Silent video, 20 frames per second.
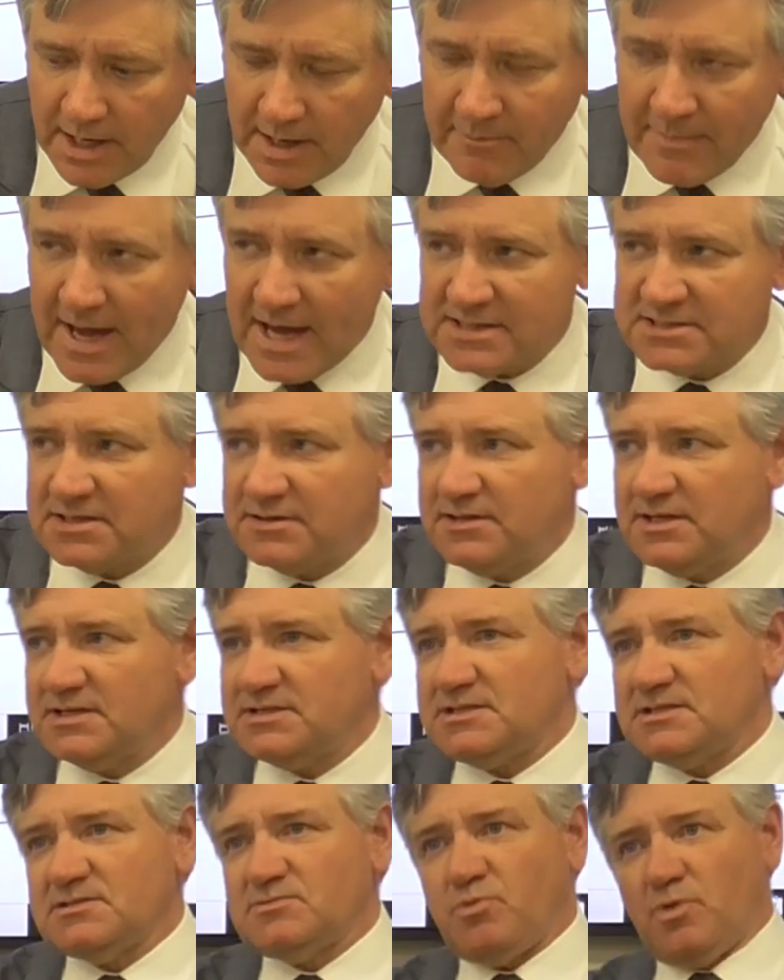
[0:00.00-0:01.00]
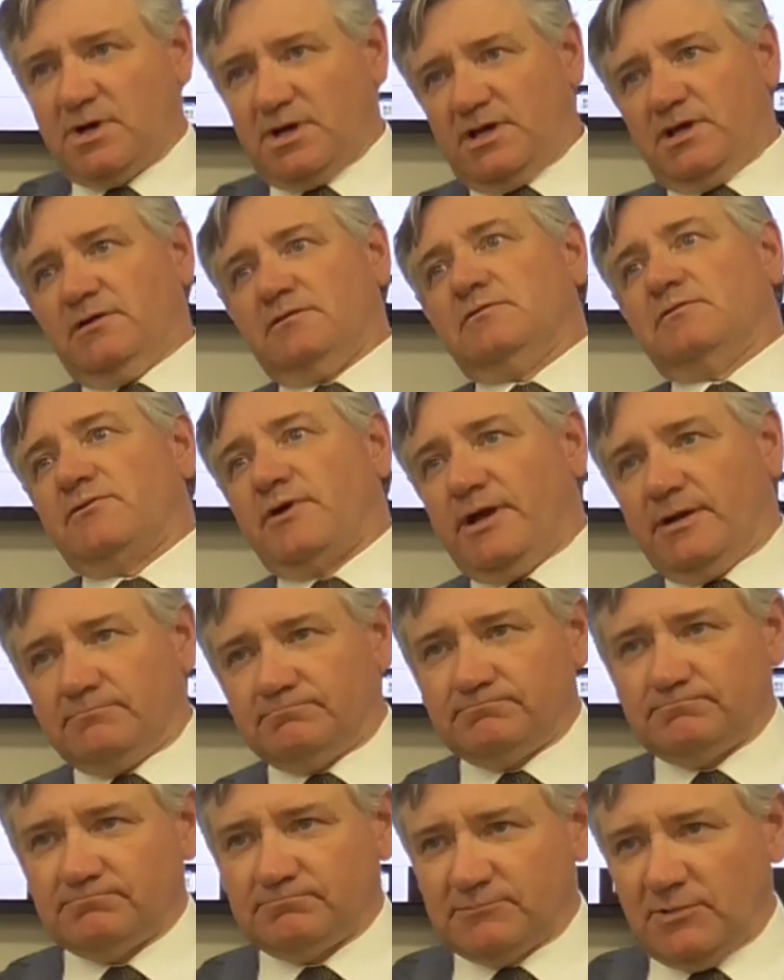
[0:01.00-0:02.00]
Imagine this is one
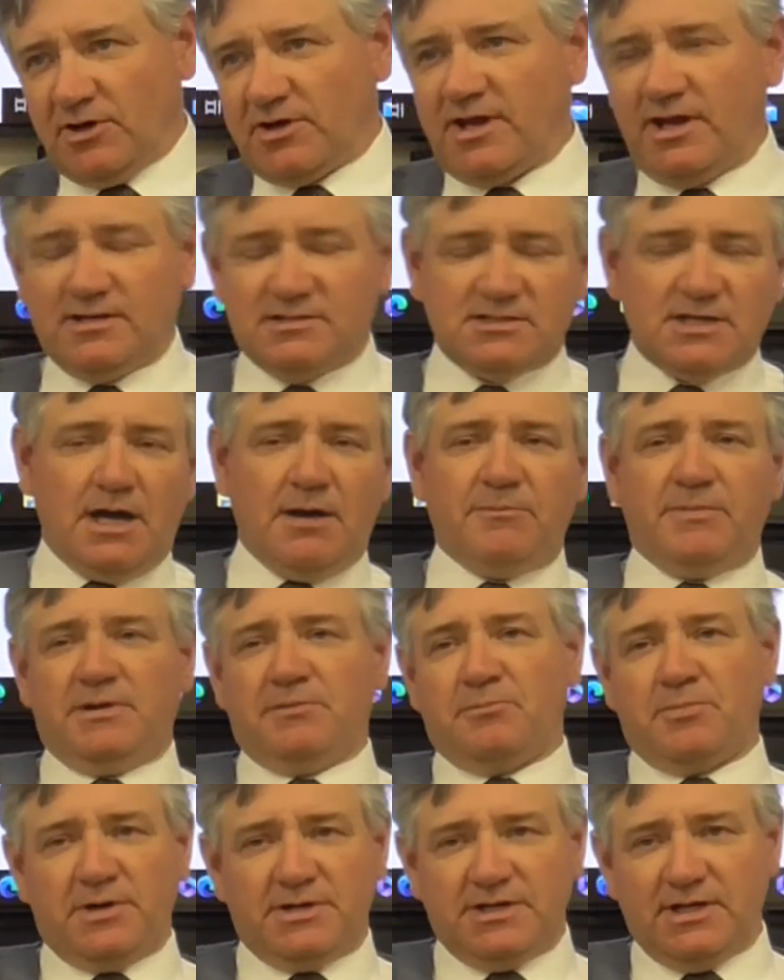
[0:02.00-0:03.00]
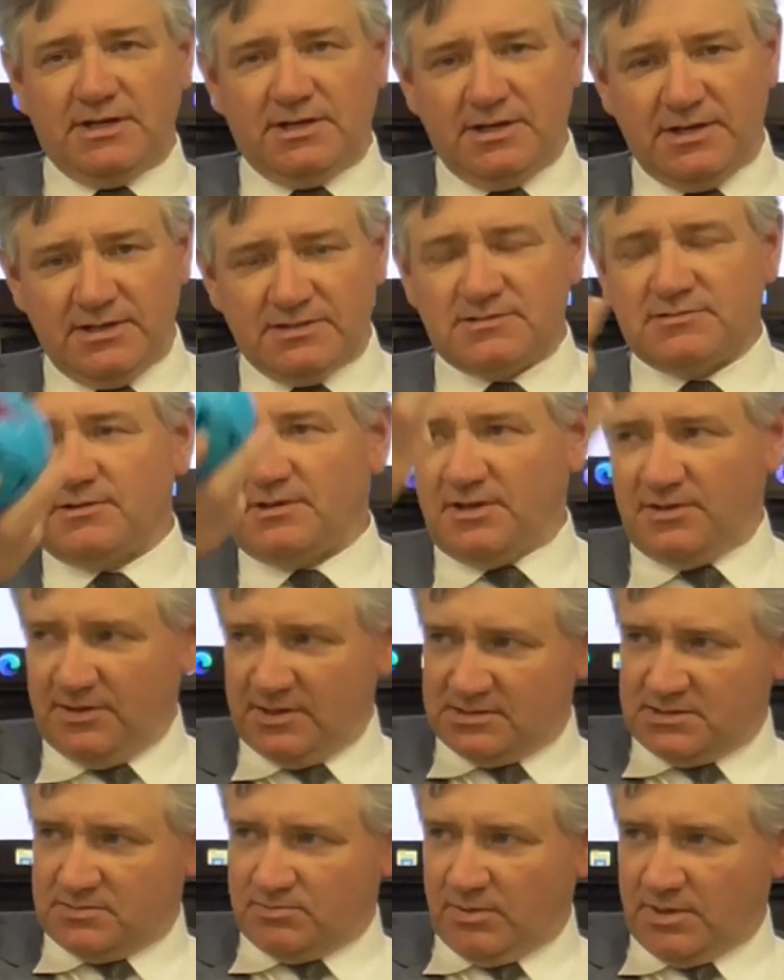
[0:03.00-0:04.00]
kilogram. Okay, it's not, but pretend it is.
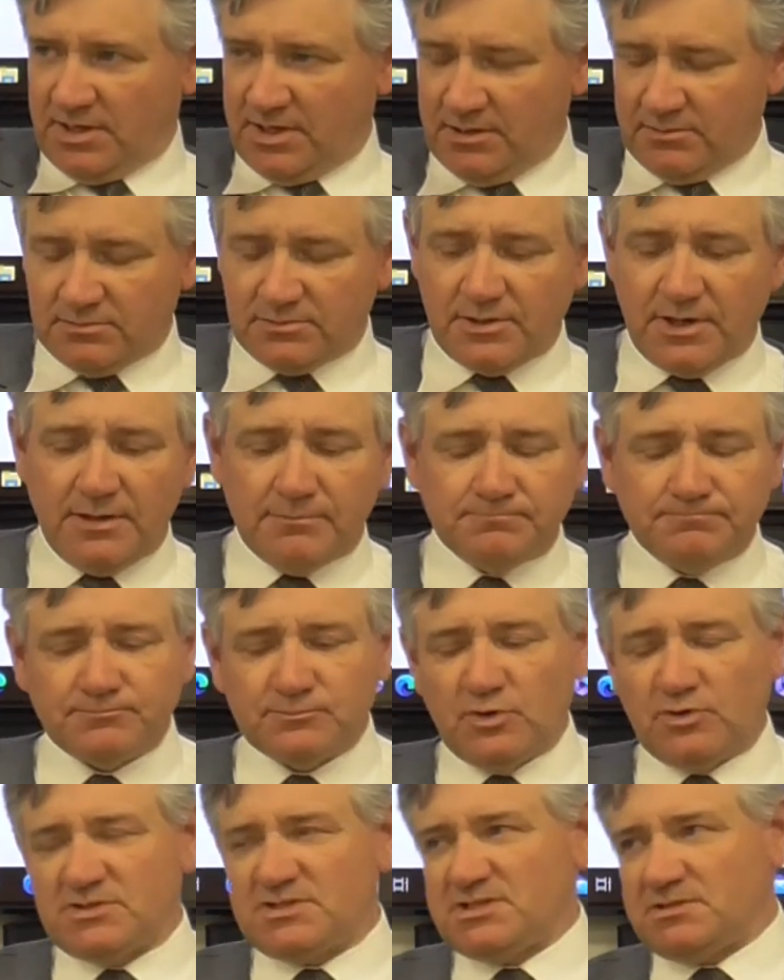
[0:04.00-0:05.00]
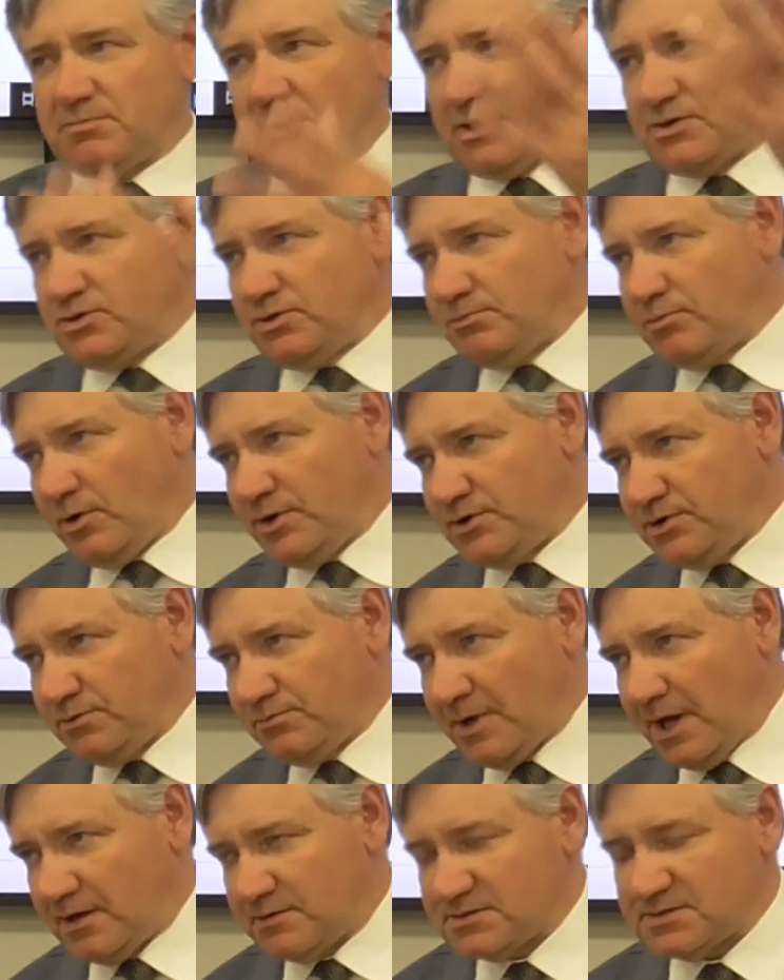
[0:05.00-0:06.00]
This is one kilogram, which is about 2.2
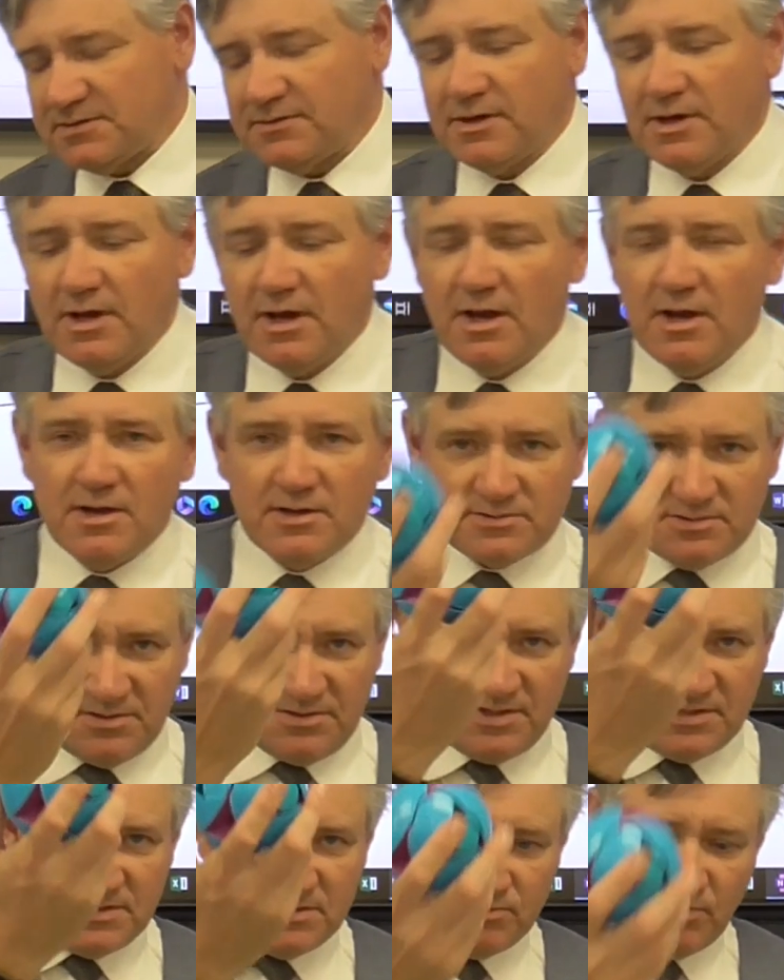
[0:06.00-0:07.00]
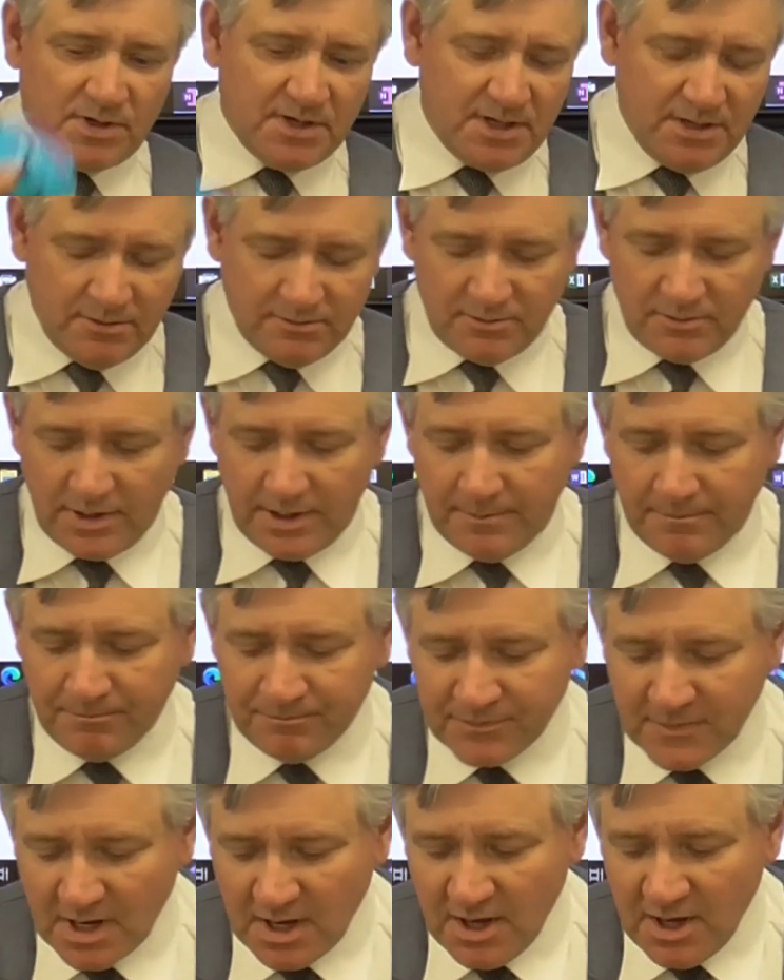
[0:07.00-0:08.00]
pounds. So this is one kilogram.
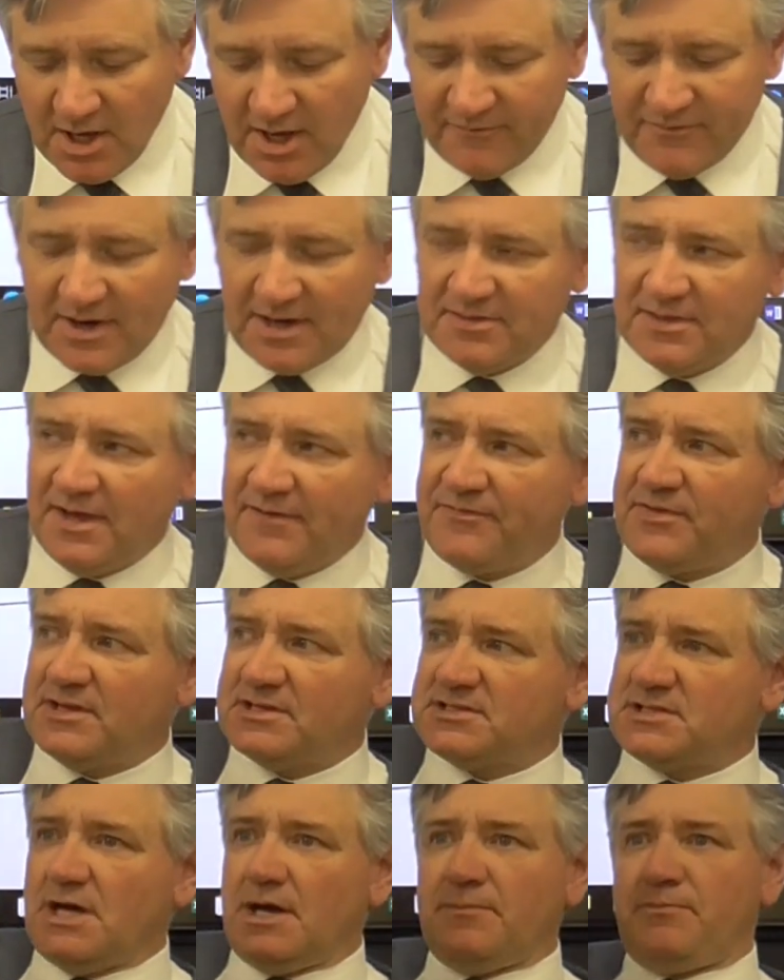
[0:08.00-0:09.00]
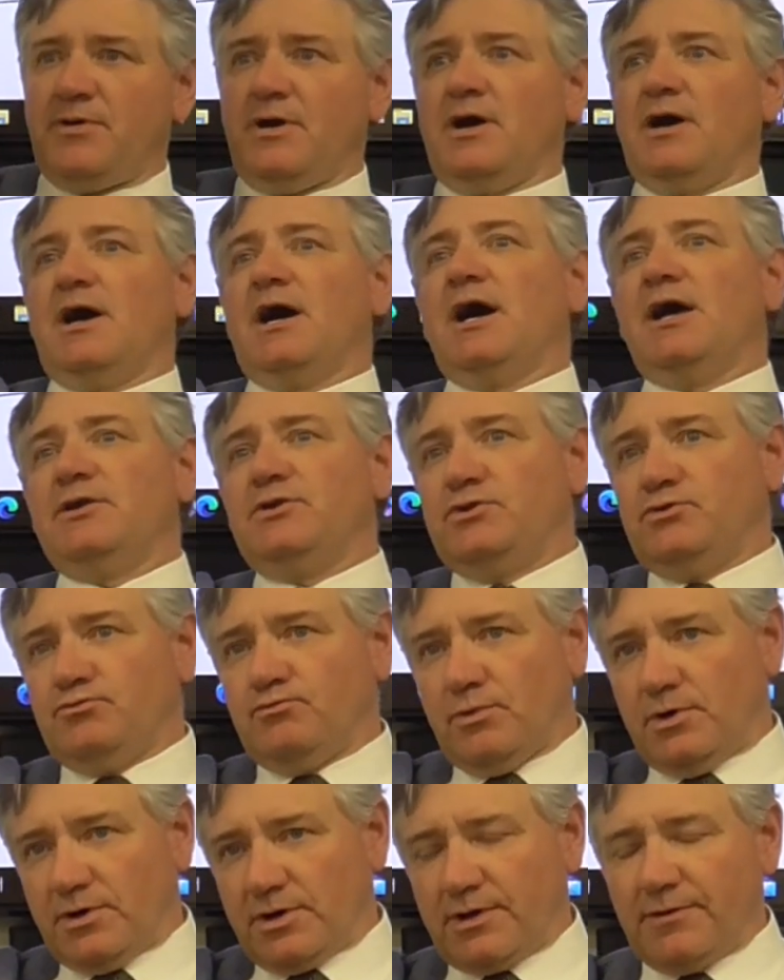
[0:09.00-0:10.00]
If I lift this up, I
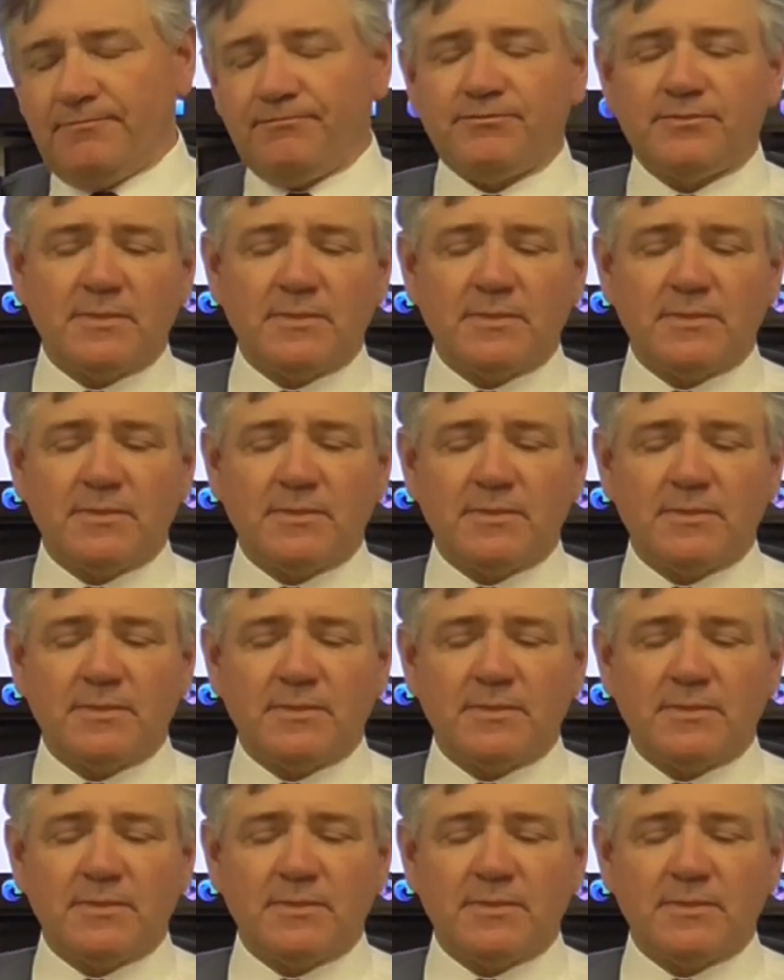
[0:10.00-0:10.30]
do work.